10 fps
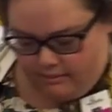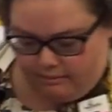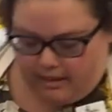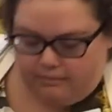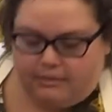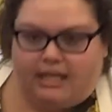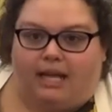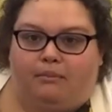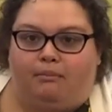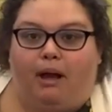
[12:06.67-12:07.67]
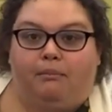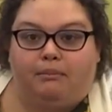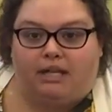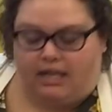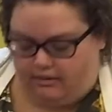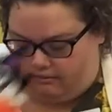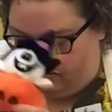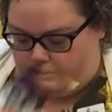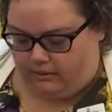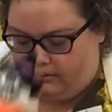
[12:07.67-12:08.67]
Pumpkin, pumpkin,
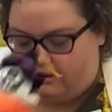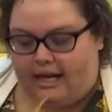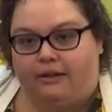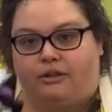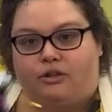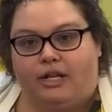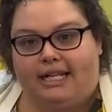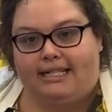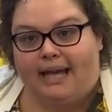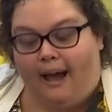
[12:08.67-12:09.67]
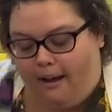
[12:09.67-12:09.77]
roll down the street.